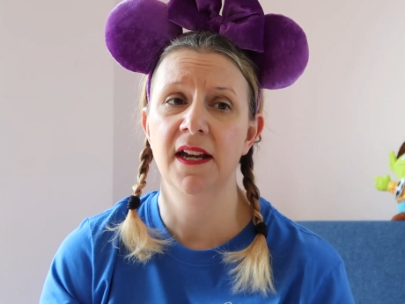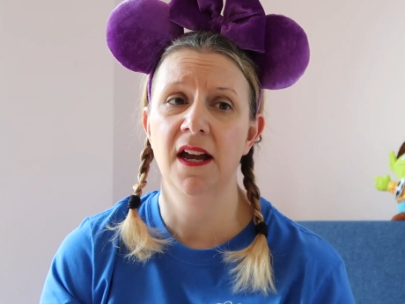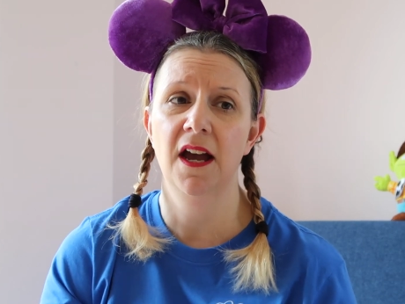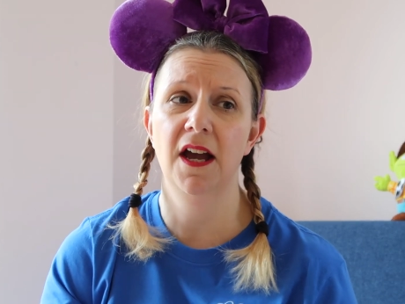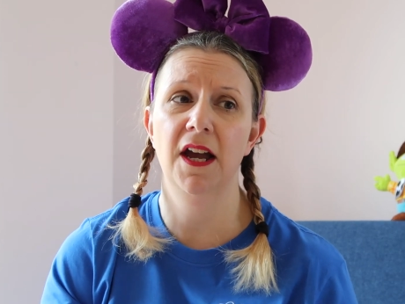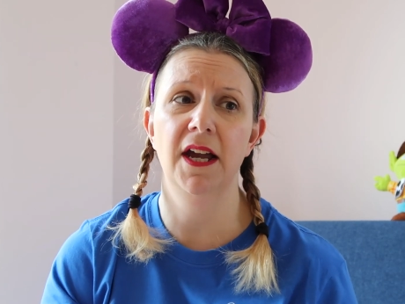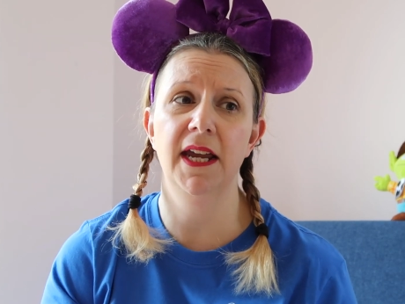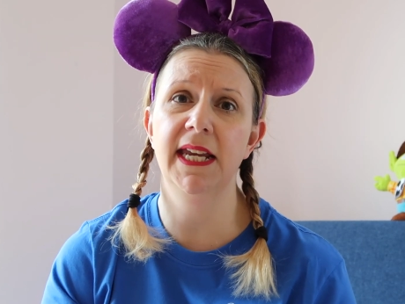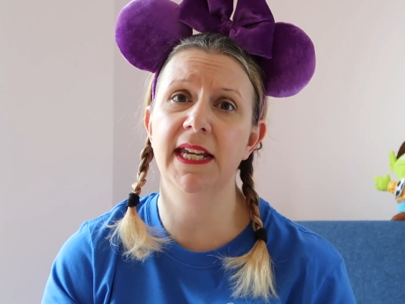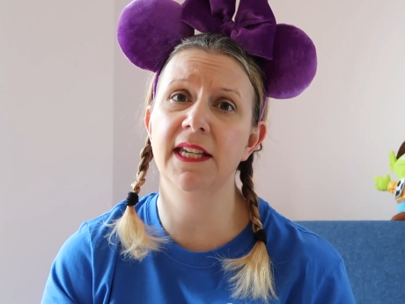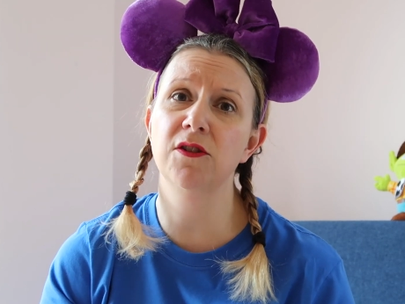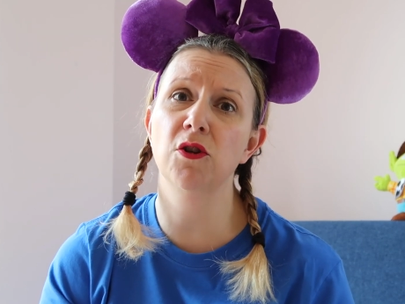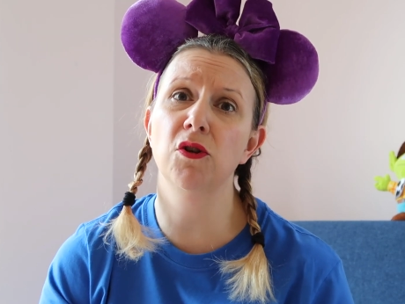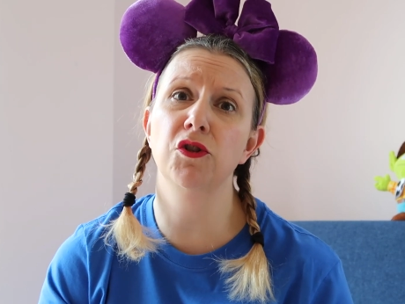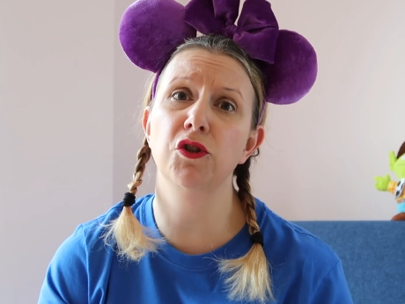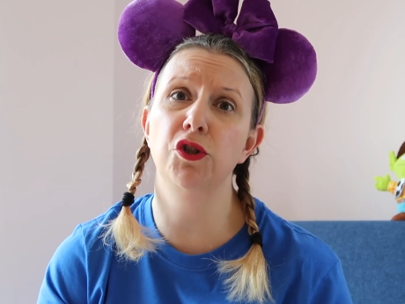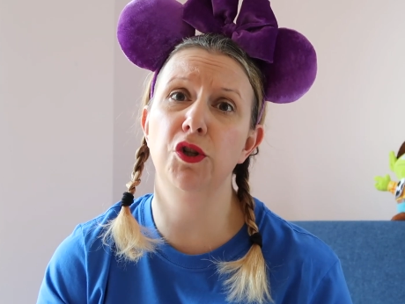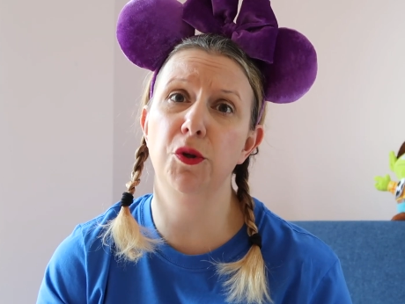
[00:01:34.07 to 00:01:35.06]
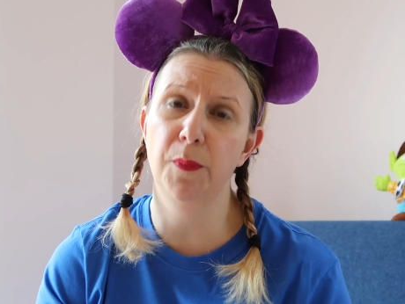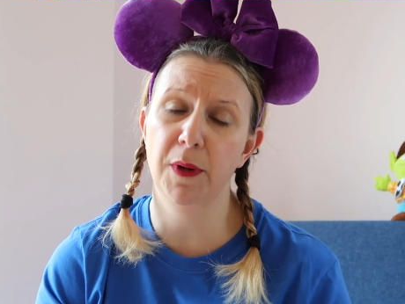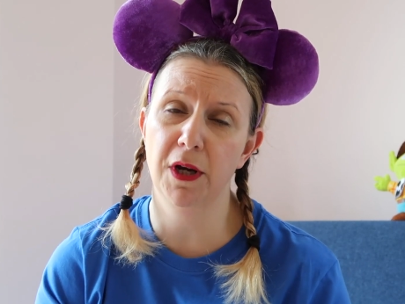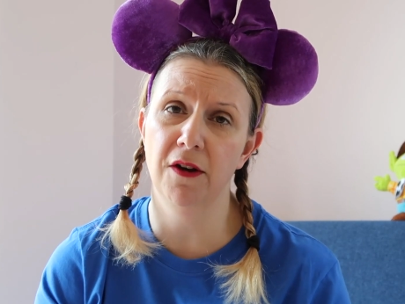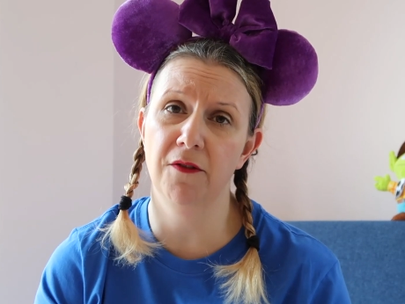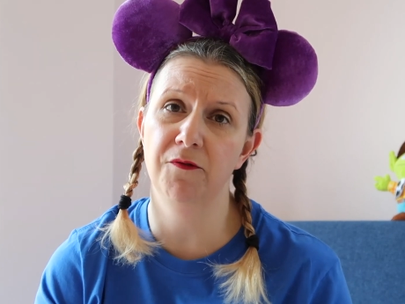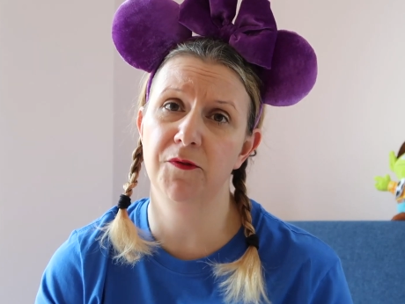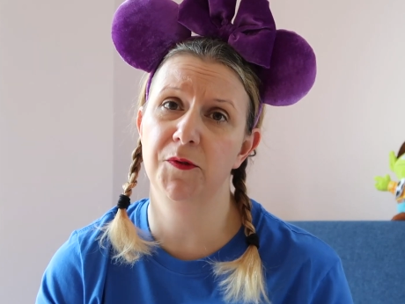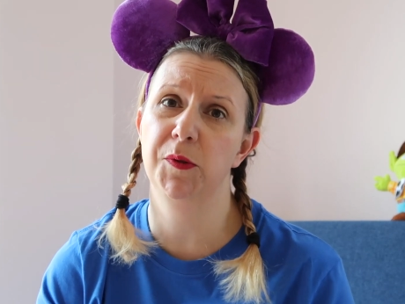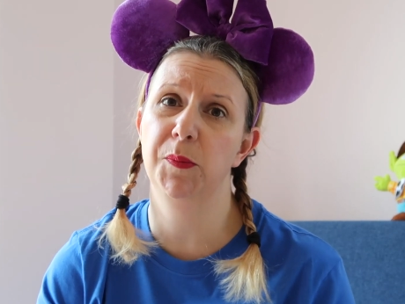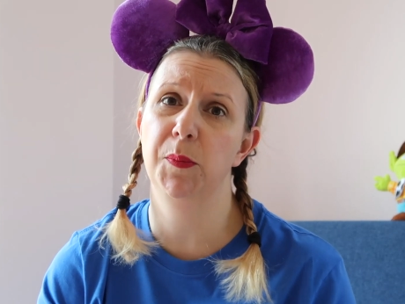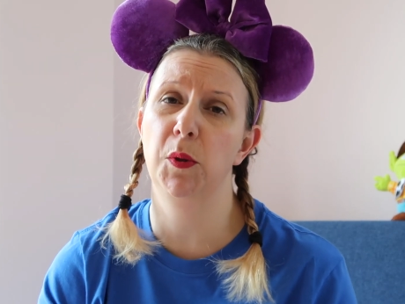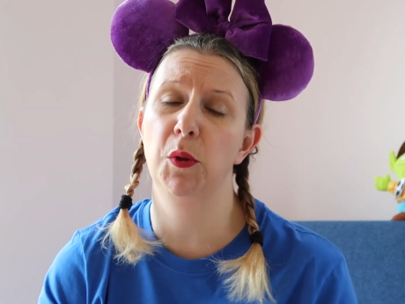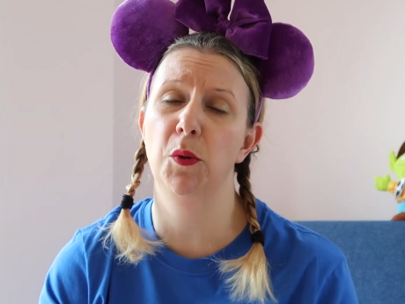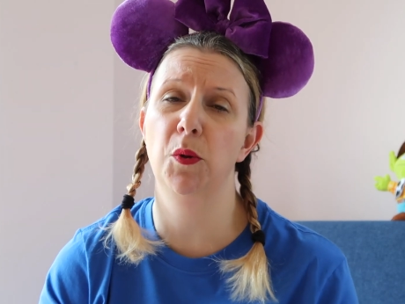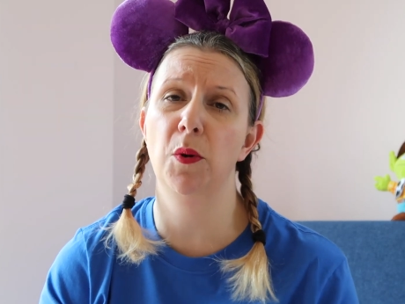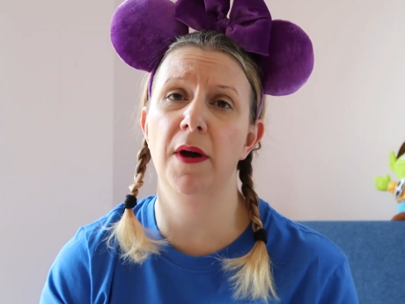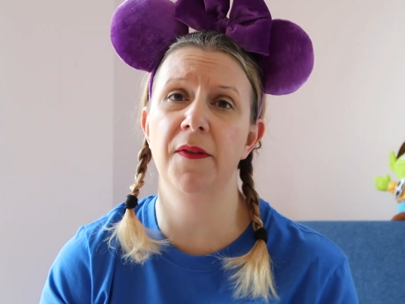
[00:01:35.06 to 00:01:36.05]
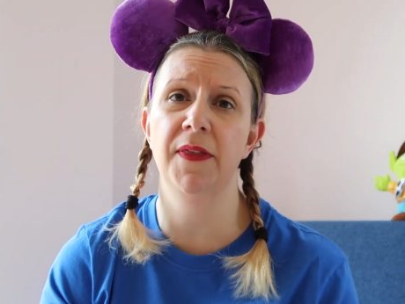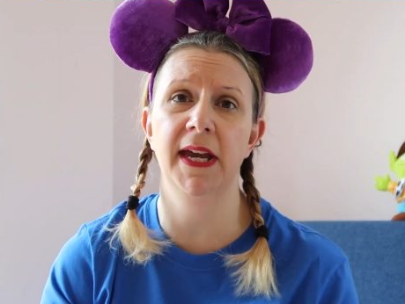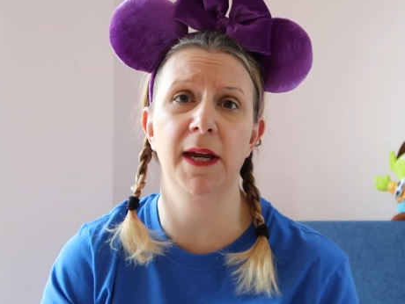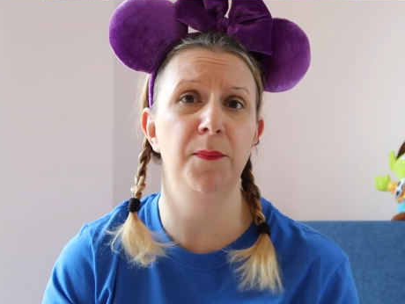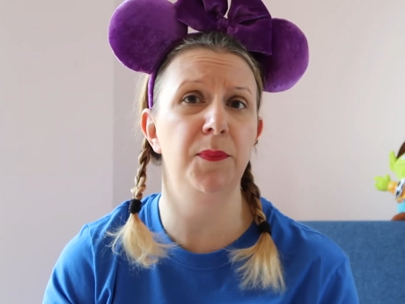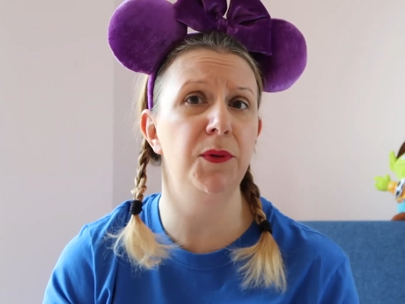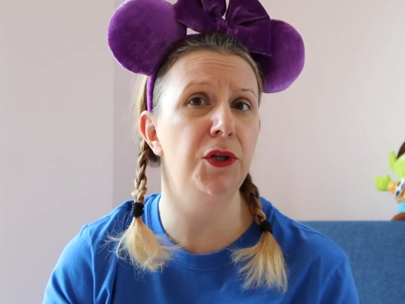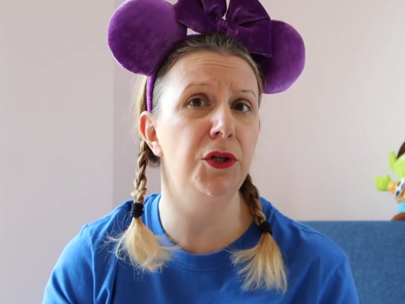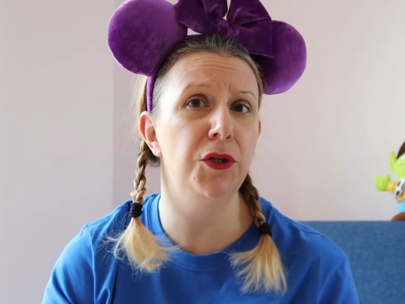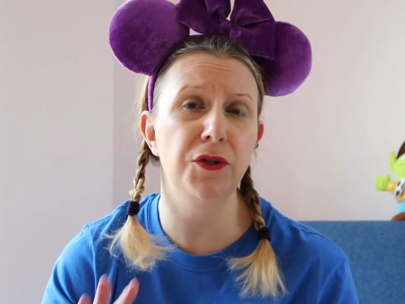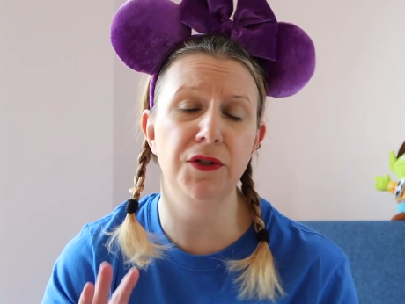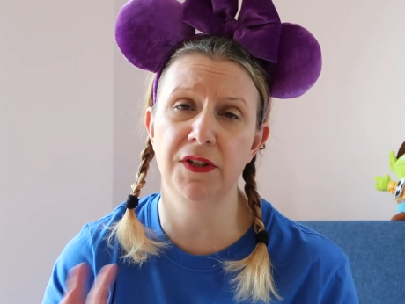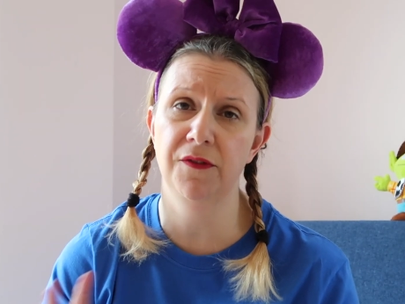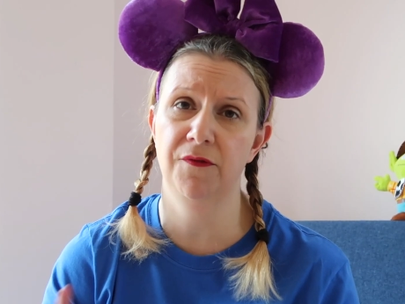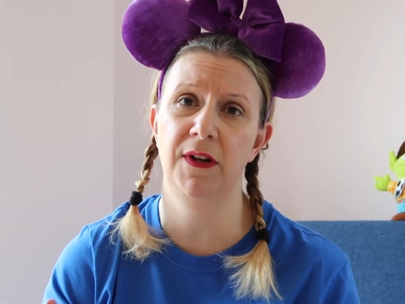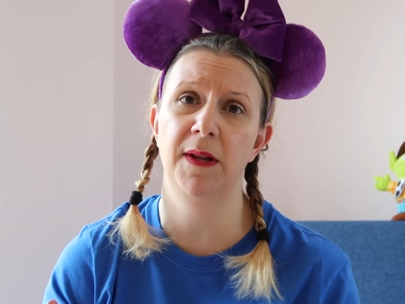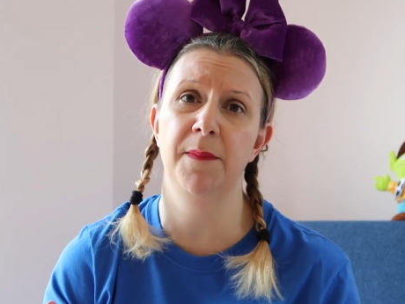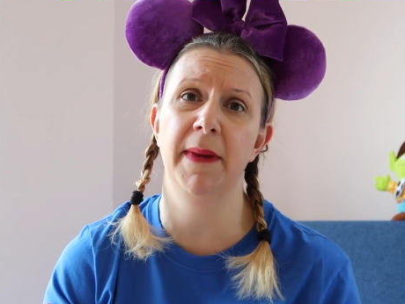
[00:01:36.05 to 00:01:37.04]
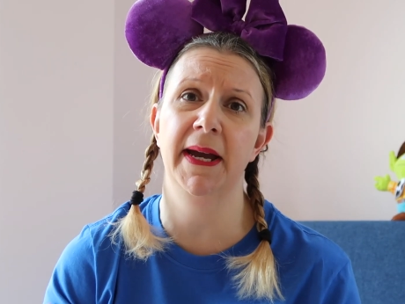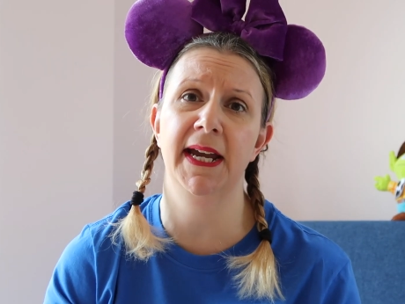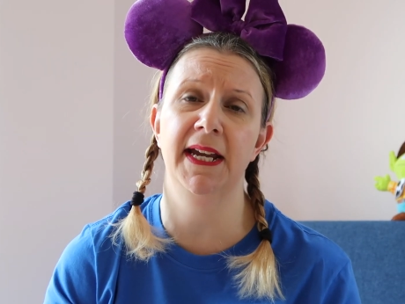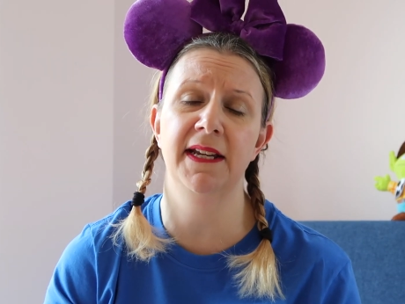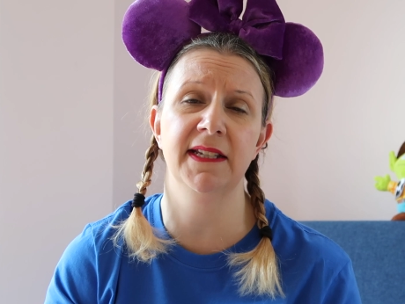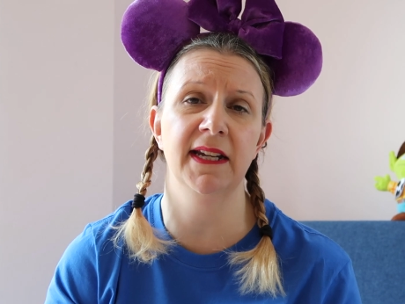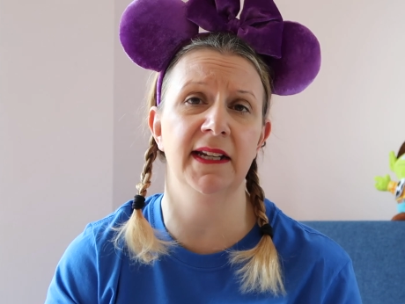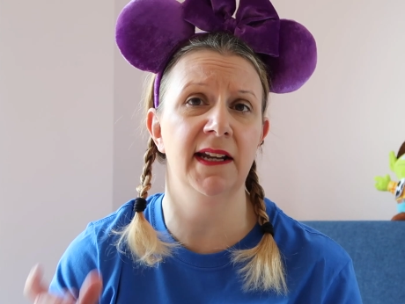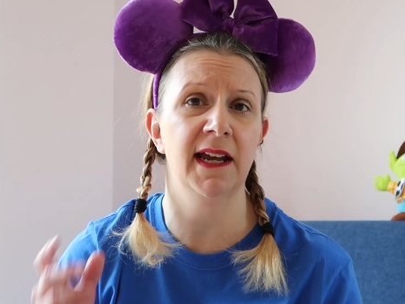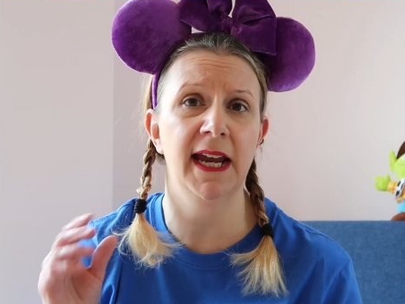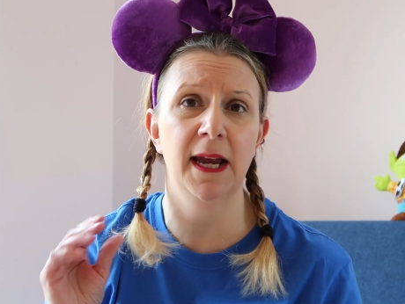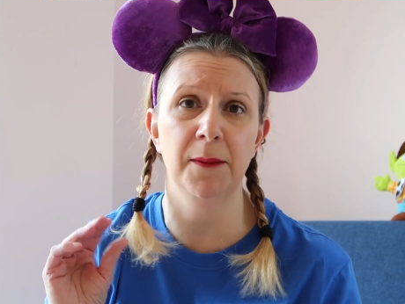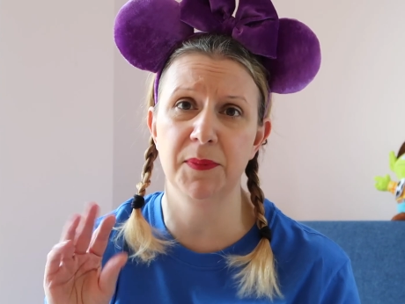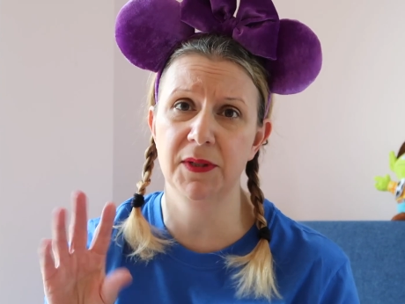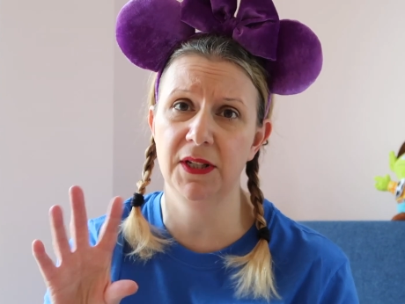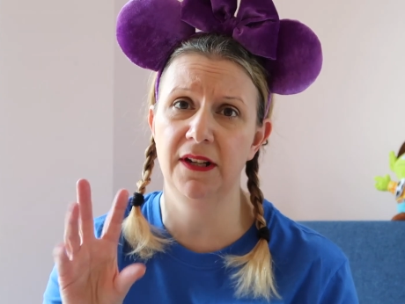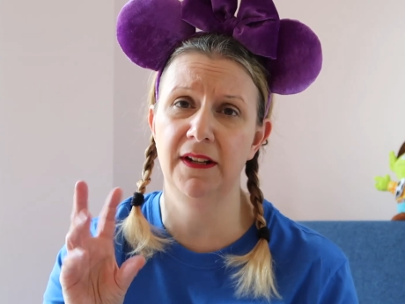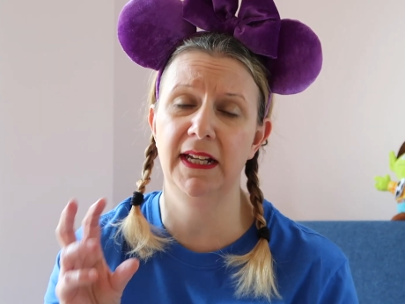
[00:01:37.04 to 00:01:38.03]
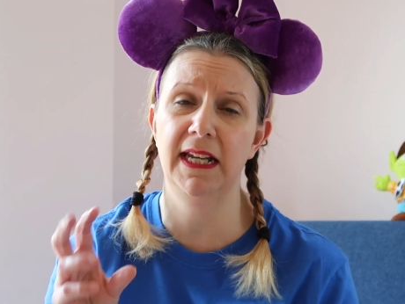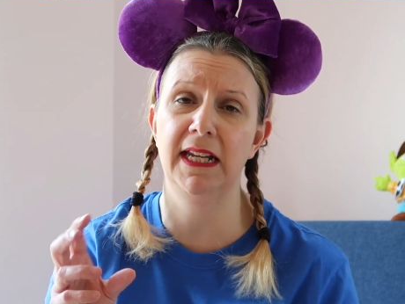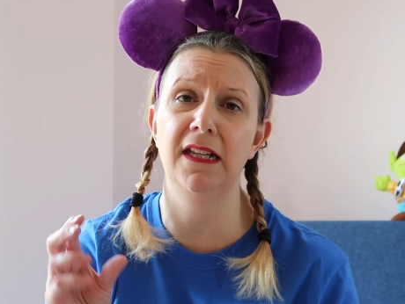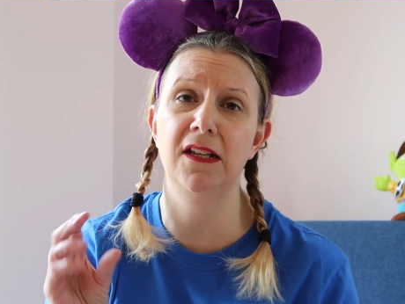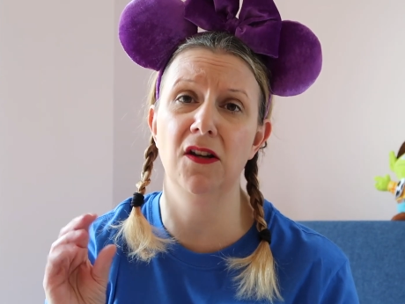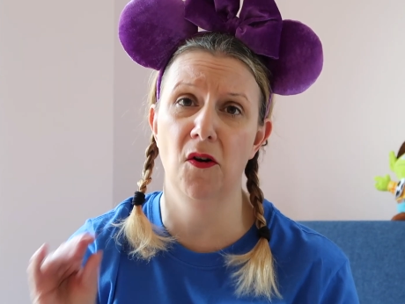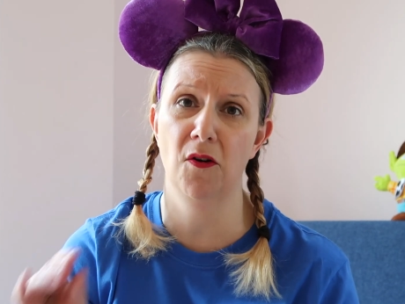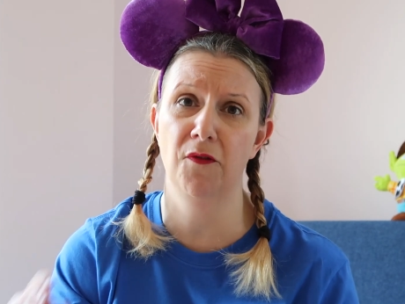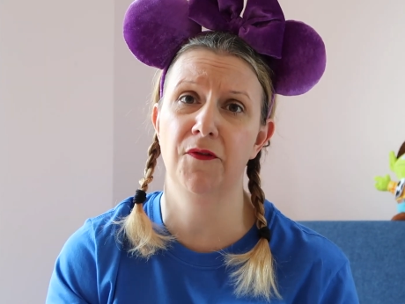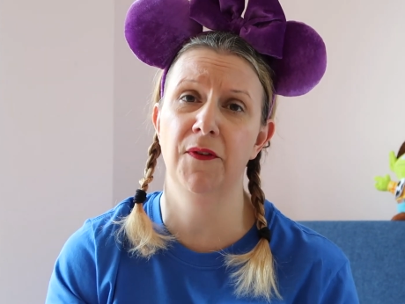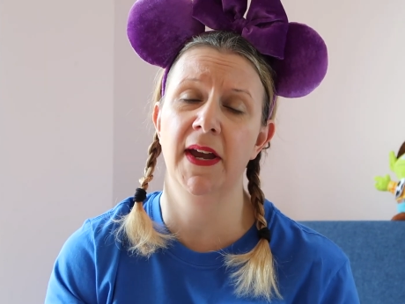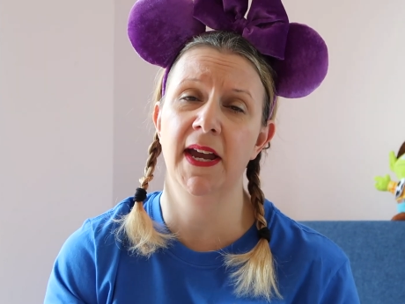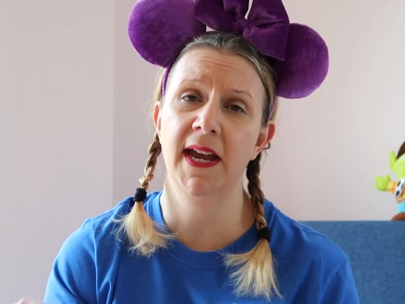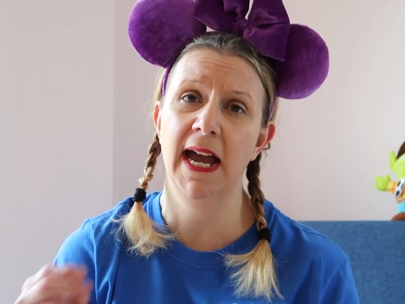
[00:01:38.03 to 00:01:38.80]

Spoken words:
Her ears are super comfortable, they are beautifully made, and I absolutely love